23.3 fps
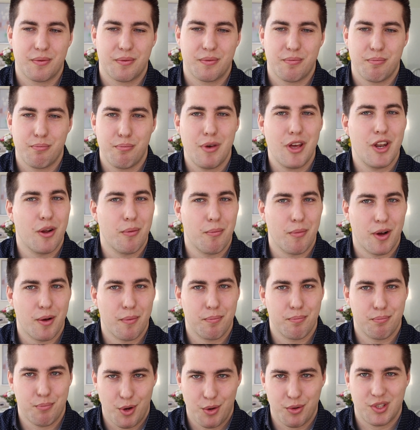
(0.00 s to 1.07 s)

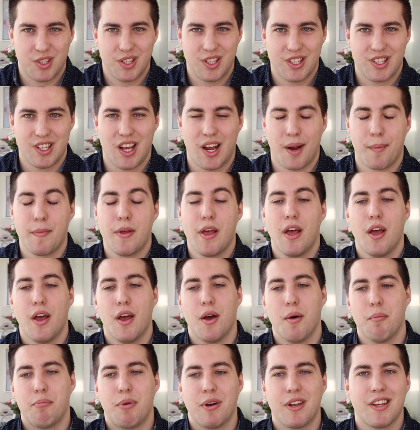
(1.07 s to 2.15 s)
minimum, most of the time,
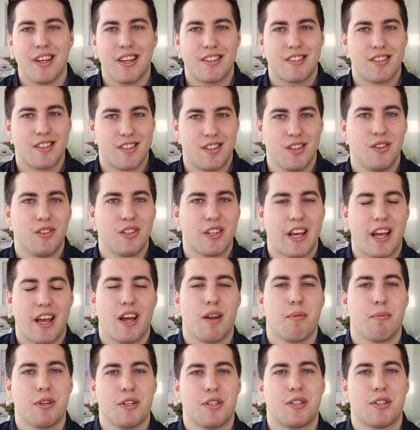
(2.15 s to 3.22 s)
but it still
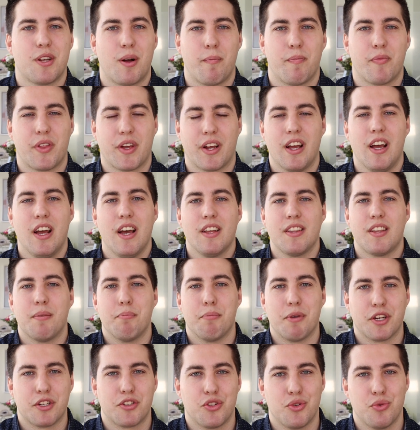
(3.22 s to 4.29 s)
can be something that
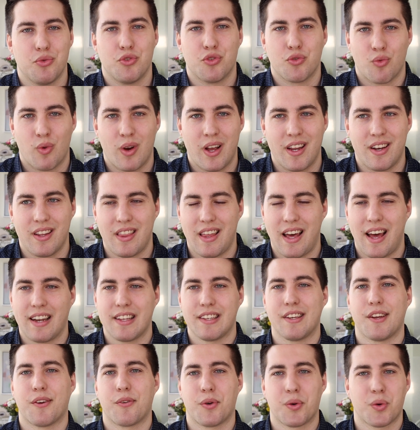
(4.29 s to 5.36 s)
makes you dread that
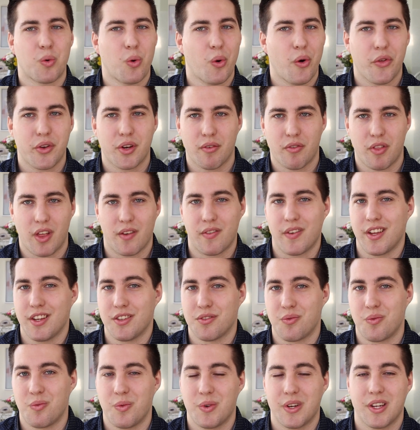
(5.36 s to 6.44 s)
year, and quality of life
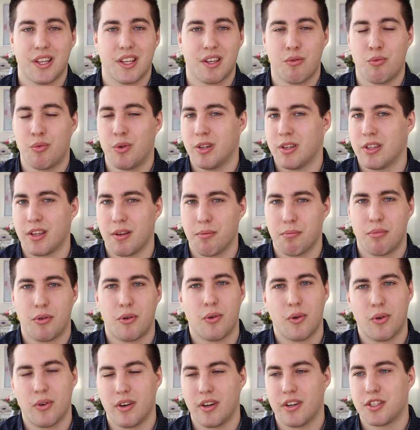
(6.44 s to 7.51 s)
is really, really
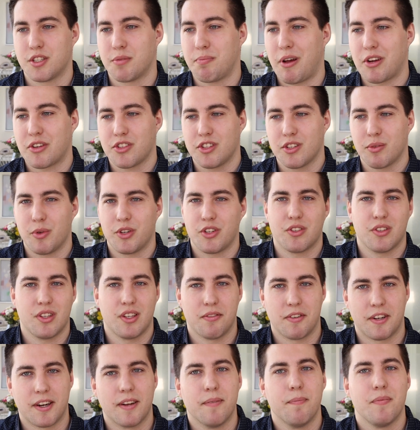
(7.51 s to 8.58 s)
important, especially when you're
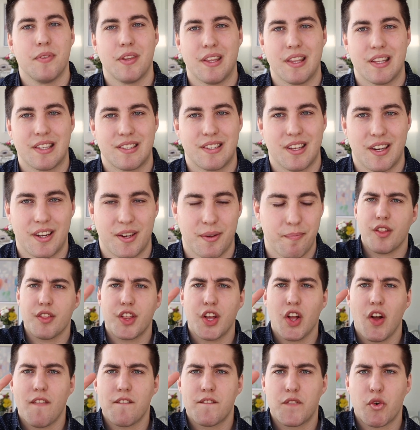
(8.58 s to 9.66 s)
living in the city.
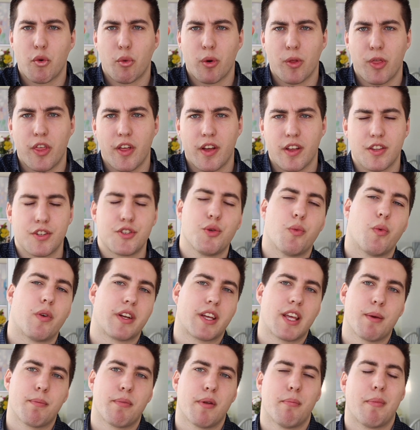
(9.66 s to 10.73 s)
The fourth thing that you want
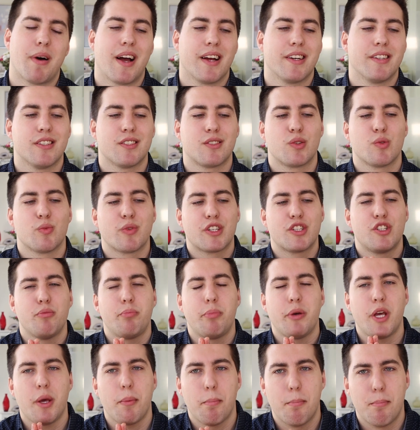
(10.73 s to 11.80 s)
to keep in mind is going to
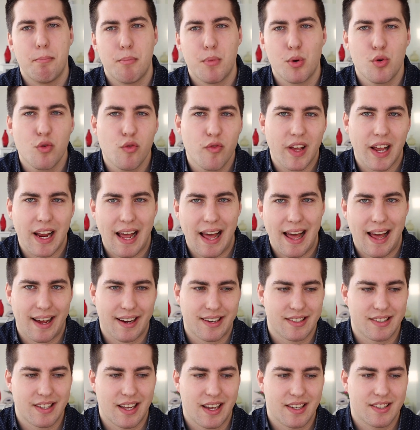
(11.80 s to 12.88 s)
be moving
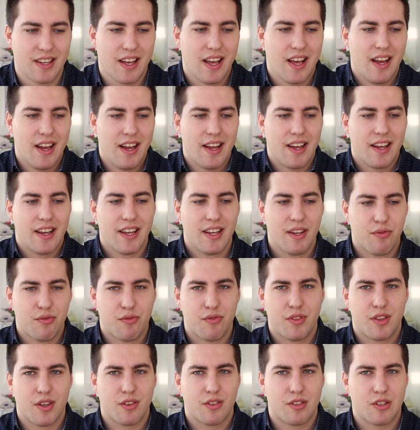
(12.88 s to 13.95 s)
access.
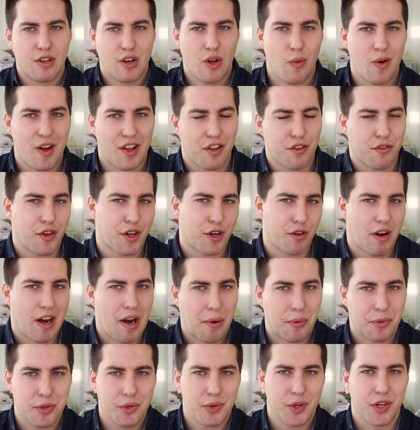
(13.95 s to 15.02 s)
If there's no elevator, how
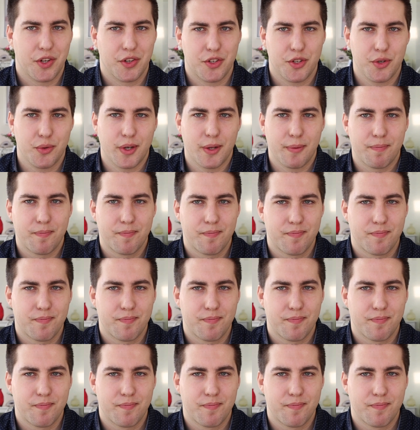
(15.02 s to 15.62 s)
are you going to do it?